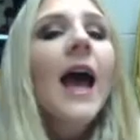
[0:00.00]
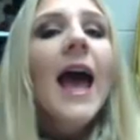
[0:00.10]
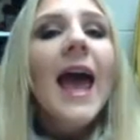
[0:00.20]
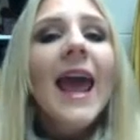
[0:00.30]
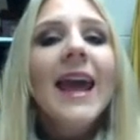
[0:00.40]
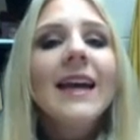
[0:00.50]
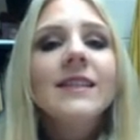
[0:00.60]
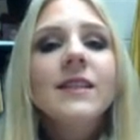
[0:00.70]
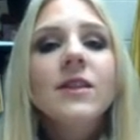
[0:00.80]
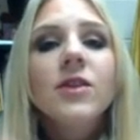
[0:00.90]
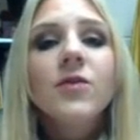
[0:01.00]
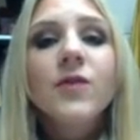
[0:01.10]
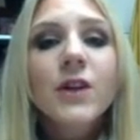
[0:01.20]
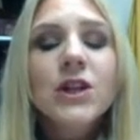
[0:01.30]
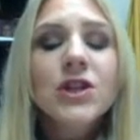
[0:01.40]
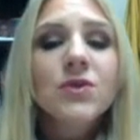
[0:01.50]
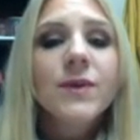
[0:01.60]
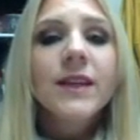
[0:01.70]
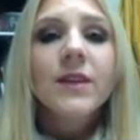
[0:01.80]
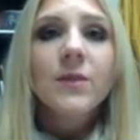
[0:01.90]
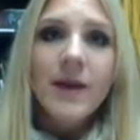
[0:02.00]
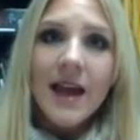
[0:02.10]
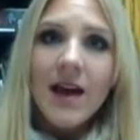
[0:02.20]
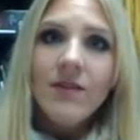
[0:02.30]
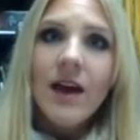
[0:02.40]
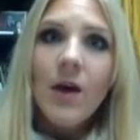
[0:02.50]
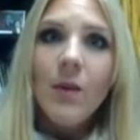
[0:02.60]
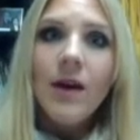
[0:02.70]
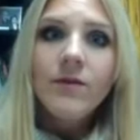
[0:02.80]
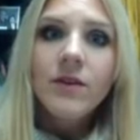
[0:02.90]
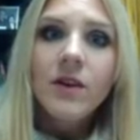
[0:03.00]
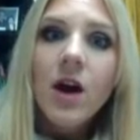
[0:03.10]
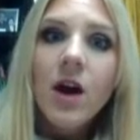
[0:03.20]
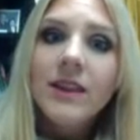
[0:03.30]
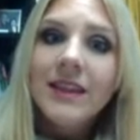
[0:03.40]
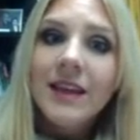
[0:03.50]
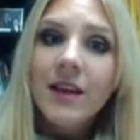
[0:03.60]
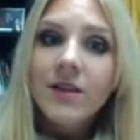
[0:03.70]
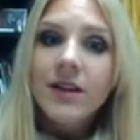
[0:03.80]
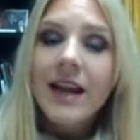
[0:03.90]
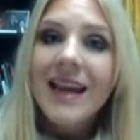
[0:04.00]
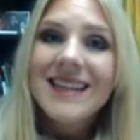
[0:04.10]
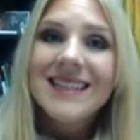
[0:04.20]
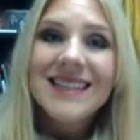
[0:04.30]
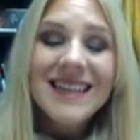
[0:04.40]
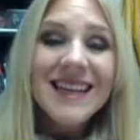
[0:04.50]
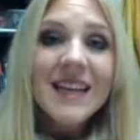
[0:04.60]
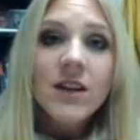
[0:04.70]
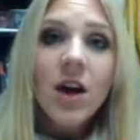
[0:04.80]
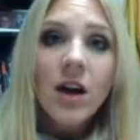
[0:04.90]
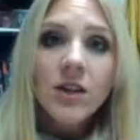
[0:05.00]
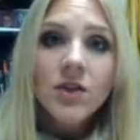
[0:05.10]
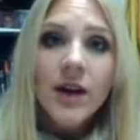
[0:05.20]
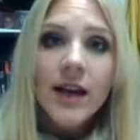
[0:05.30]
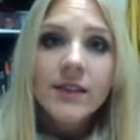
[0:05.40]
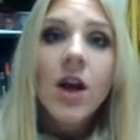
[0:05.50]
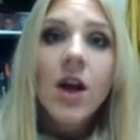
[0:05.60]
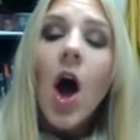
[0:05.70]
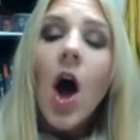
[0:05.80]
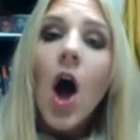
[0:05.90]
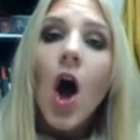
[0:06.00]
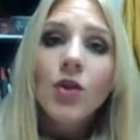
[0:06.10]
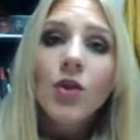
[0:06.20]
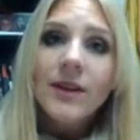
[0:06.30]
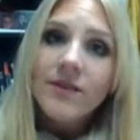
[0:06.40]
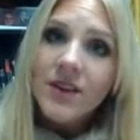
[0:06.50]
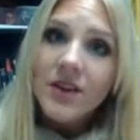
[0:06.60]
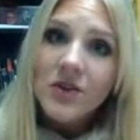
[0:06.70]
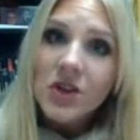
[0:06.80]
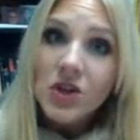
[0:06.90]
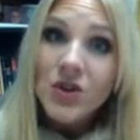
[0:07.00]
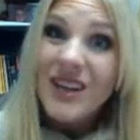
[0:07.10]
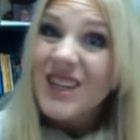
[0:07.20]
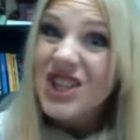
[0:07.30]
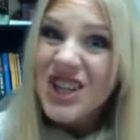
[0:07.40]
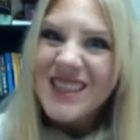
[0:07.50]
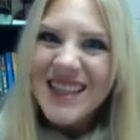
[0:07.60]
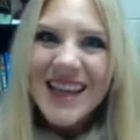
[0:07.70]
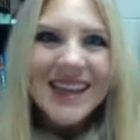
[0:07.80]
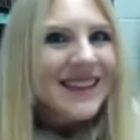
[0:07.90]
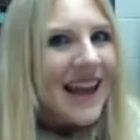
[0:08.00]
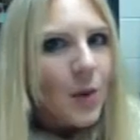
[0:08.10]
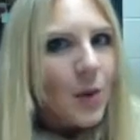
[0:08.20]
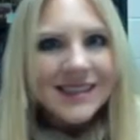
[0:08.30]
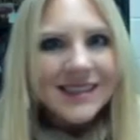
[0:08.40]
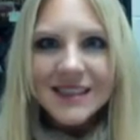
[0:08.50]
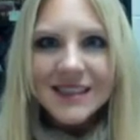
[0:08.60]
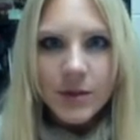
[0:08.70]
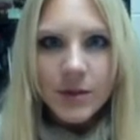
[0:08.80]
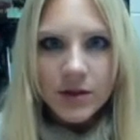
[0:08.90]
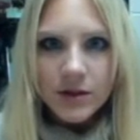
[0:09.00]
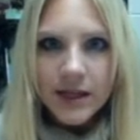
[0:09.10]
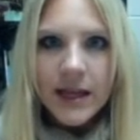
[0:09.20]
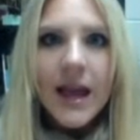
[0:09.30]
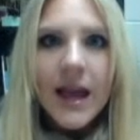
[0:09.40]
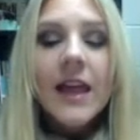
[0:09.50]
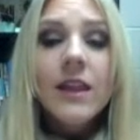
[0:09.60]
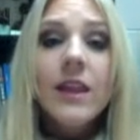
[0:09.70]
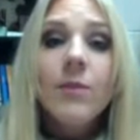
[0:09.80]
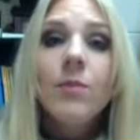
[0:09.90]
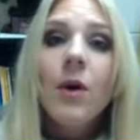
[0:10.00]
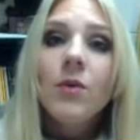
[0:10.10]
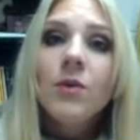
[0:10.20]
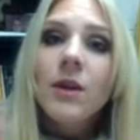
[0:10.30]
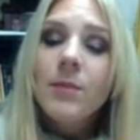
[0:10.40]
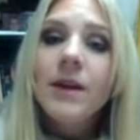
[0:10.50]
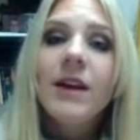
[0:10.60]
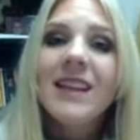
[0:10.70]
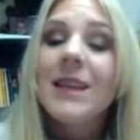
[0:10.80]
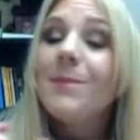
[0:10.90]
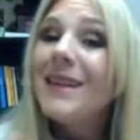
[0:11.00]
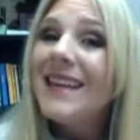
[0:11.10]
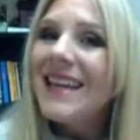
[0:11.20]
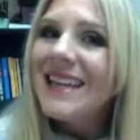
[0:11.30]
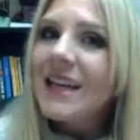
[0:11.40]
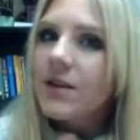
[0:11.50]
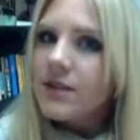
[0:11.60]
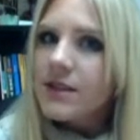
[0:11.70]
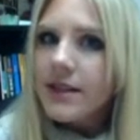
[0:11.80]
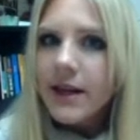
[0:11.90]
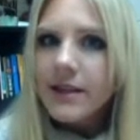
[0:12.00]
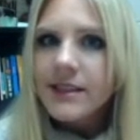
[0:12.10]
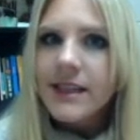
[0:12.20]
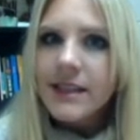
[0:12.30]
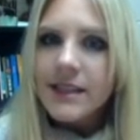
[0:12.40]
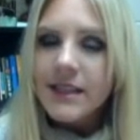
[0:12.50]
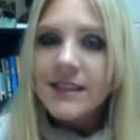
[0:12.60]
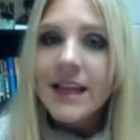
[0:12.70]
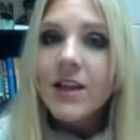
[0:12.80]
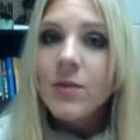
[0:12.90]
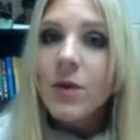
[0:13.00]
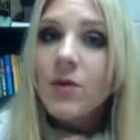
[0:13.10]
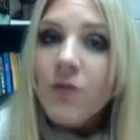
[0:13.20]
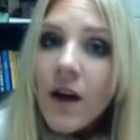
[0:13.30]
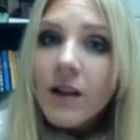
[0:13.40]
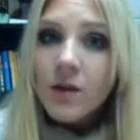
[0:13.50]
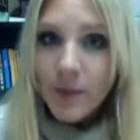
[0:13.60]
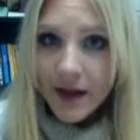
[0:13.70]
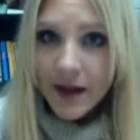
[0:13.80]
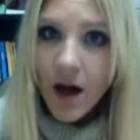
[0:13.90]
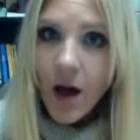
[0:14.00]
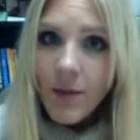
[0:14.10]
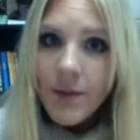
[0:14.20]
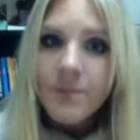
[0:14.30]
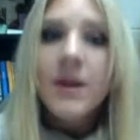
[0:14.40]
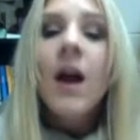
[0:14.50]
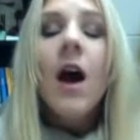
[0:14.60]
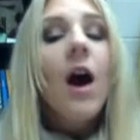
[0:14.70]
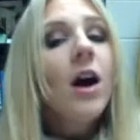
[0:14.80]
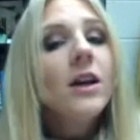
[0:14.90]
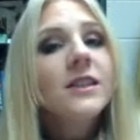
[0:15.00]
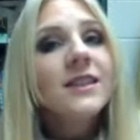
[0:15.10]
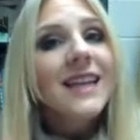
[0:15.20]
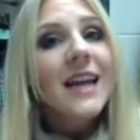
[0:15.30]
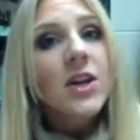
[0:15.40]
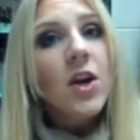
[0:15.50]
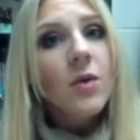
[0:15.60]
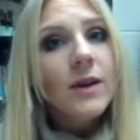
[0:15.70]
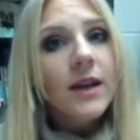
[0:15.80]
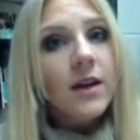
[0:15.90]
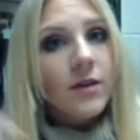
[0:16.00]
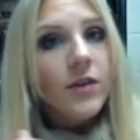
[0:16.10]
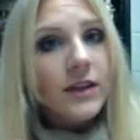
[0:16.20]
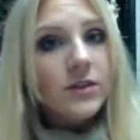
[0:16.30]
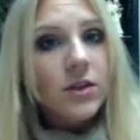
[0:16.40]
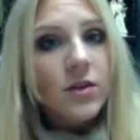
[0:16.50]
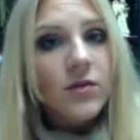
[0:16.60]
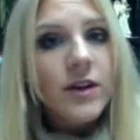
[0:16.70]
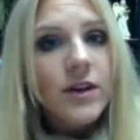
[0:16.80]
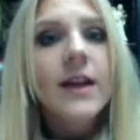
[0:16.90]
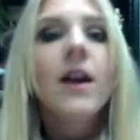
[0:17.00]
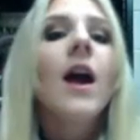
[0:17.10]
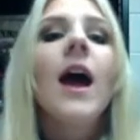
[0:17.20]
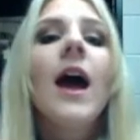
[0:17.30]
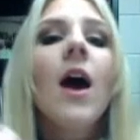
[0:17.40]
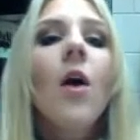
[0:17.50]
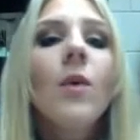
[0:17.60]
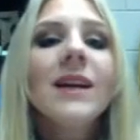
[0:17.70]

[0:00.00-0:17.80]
and the first three that we have, however, on the other hand, and in contrast, all three of those are treated just like likewise and similarly. They both appear at the beginning of the second sentence and they're both followed by a comma. Also take a note here, if you guys look over here, where it